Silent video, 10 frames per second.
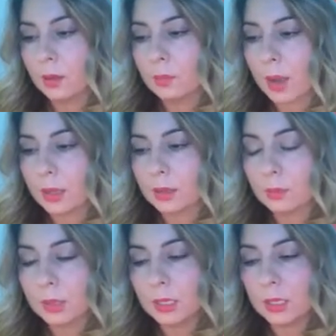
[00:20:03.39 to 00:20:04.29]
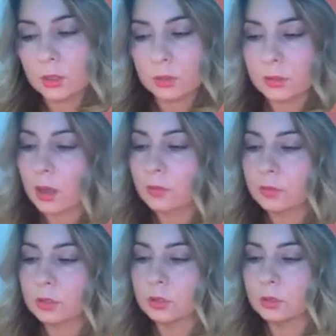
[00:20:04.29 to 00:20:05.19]
By committing yourself
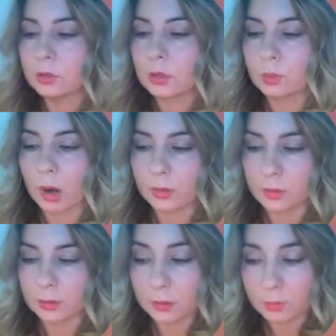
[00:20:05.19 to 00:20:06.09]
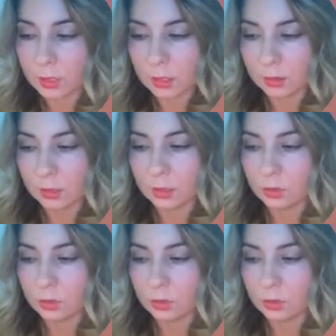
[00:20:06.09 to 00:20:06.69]
to the process of healing,